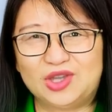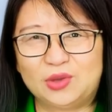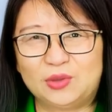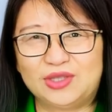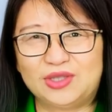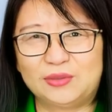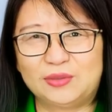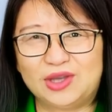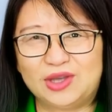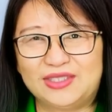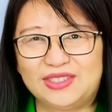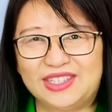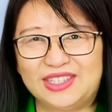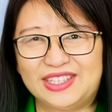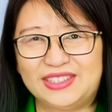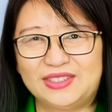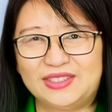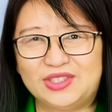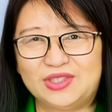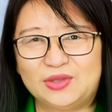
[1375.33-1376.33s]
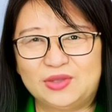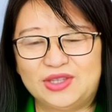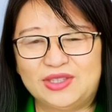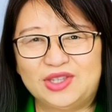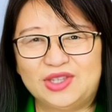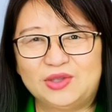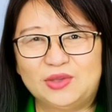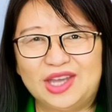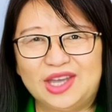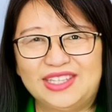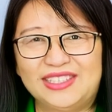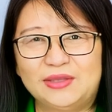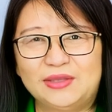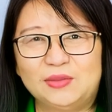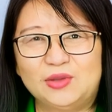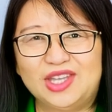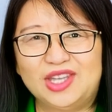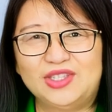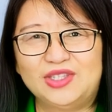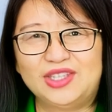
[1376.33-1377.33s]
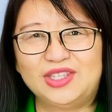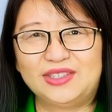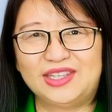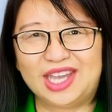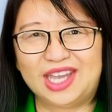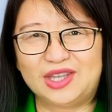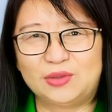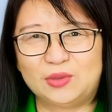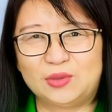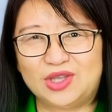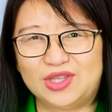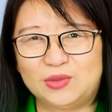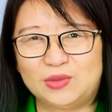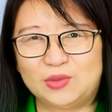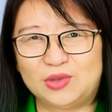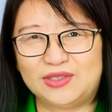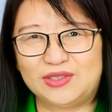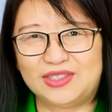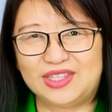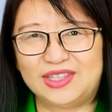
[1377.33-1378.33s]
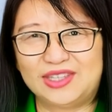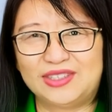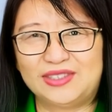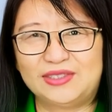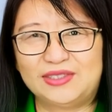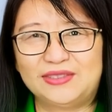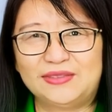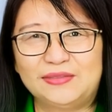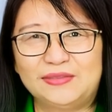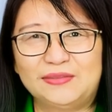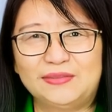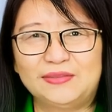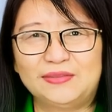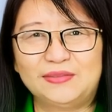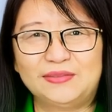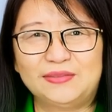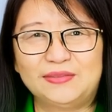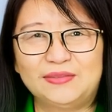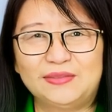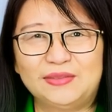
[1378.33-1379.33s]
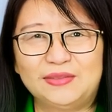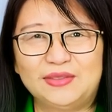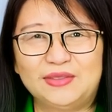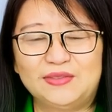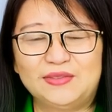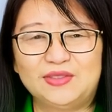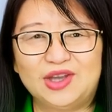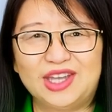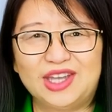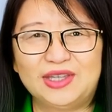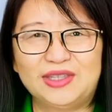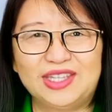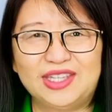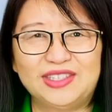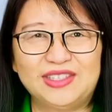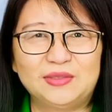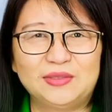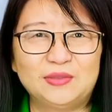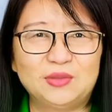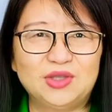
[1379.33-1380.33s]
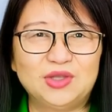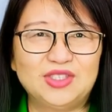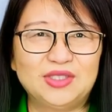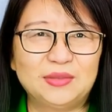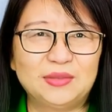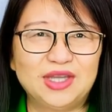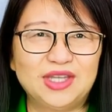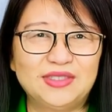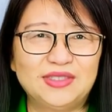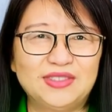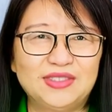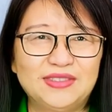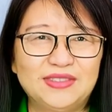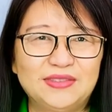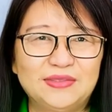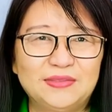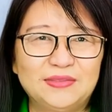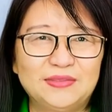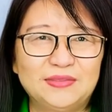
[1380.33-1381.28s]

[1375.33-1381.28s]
Who was president during the Great Depression and World War II? Franklin Roosevelt.